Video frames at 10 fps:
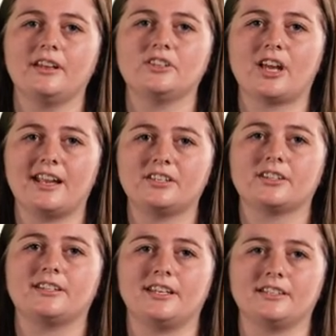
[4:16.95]
change
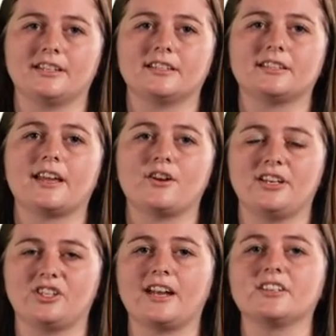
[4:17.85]
the sentence, they
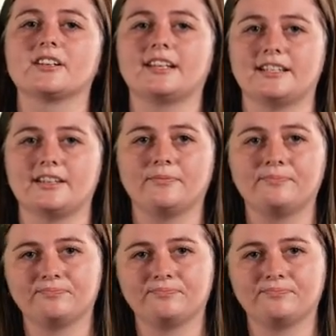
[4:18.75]
only change a letter.